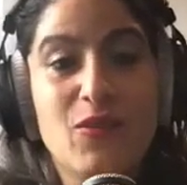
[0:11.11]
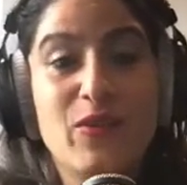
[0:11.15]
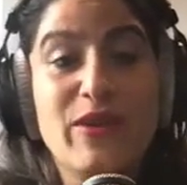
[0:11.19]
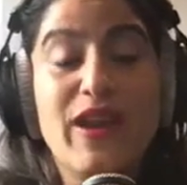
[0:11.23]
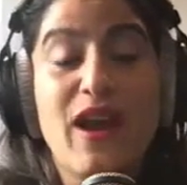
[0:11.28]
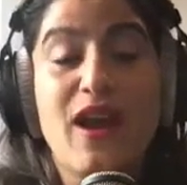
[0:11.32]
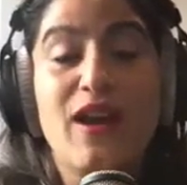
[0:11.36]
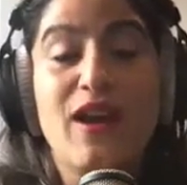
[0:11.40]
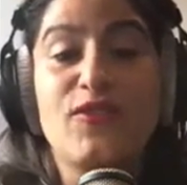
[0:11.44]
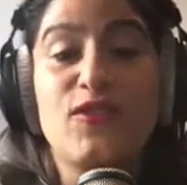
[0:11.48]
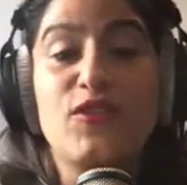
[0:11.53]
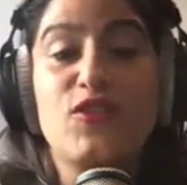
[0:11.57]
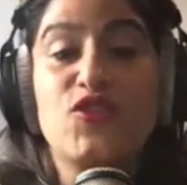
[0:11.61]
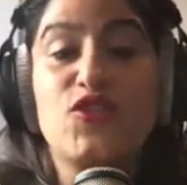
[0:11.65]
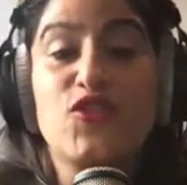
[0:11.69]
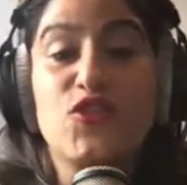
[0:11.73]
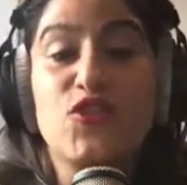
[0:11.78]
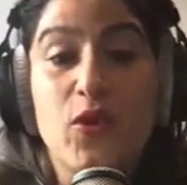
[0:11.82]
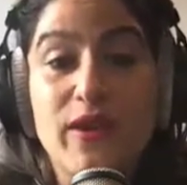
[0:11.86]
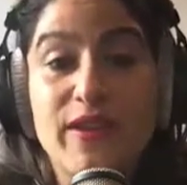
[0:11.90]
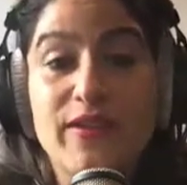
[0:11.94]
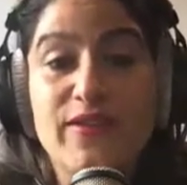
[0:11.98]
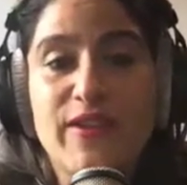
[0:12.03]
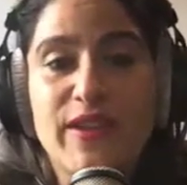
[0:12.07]
we offer
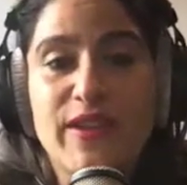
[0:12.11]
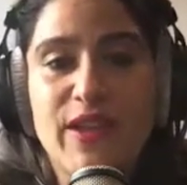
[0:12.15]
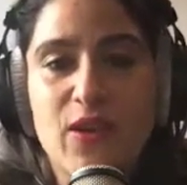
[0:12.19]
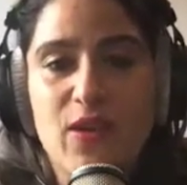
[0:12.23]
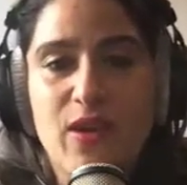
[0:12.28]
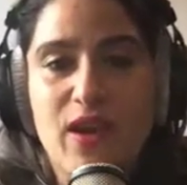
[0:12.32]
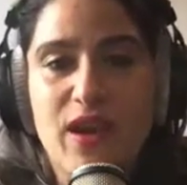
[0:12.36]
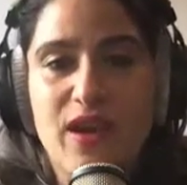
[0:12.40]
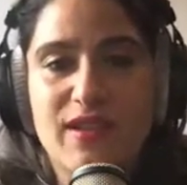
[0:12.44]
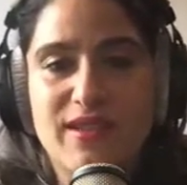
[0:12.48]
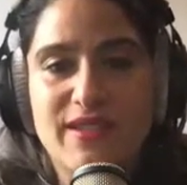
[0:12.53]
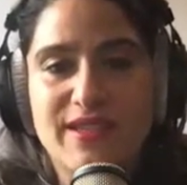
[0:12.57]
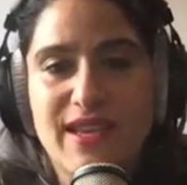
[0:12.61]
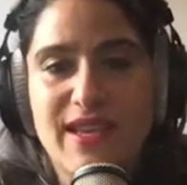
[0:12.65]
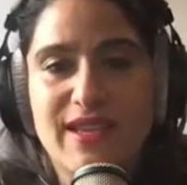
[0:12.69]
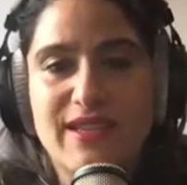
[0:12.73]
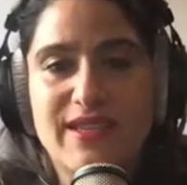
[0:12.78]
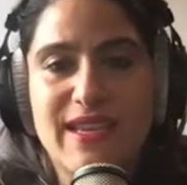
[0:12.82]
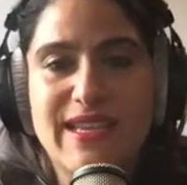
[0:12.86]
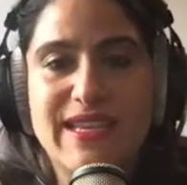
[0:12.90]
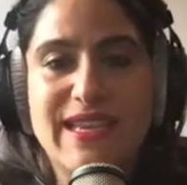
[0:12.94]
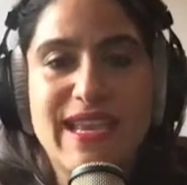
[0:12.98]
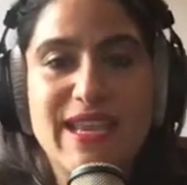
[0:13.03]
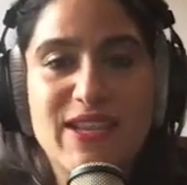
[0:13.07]
short video
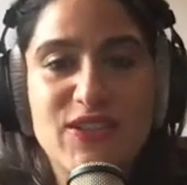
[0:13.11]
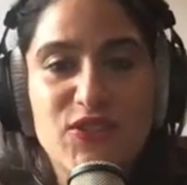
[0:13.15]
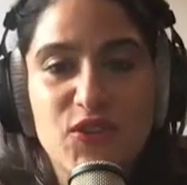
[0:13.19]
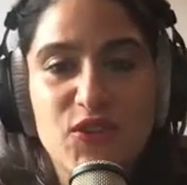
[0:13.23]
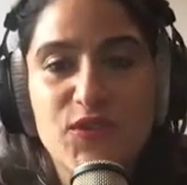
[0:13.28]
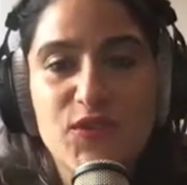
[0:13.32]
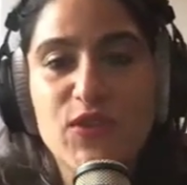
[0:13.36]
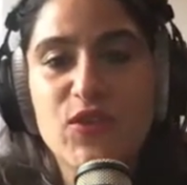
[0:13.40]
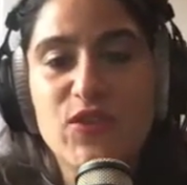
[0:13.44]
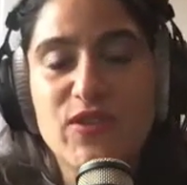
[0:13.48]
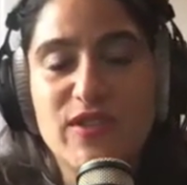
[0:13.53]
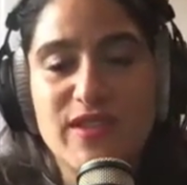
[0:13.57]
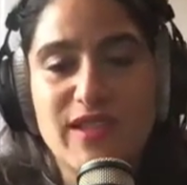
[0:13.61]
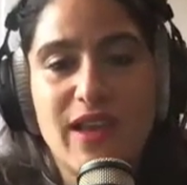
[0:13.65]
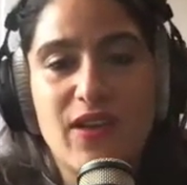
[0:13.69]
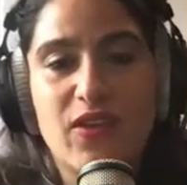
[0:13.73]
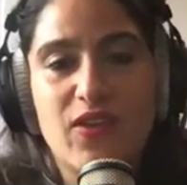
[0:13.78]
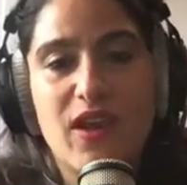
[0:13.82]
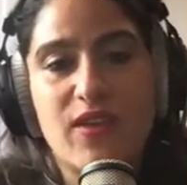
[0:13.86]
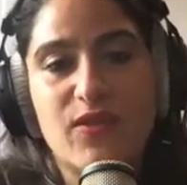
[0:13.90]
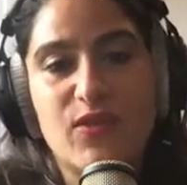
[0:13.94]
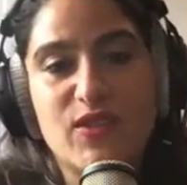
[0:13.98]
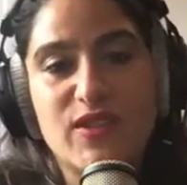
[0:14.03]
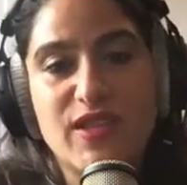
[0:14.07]
content in interview-style
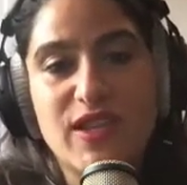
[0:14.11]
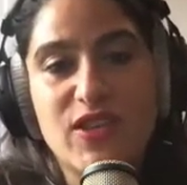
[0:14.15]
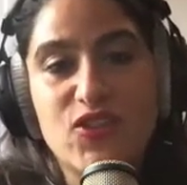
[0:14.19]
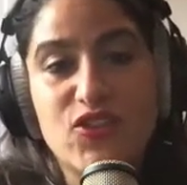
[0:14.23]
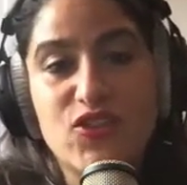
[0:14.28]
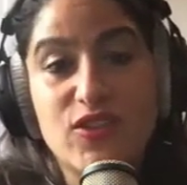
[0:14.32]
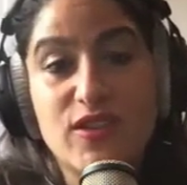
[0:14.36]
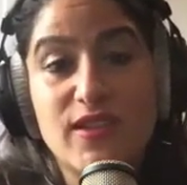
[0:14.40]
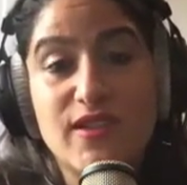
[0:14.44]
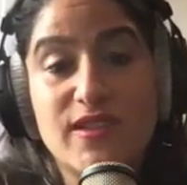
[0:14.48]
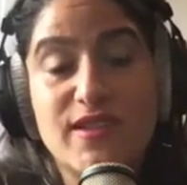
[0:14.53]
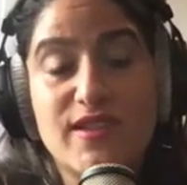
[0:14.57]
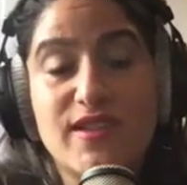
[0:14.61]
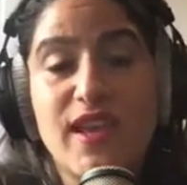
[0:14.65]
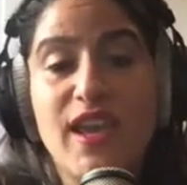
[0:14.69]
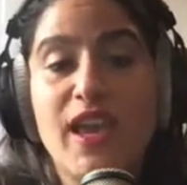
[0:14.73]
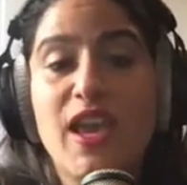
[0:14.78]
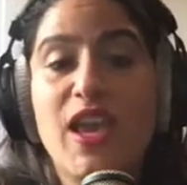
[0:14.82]
conversations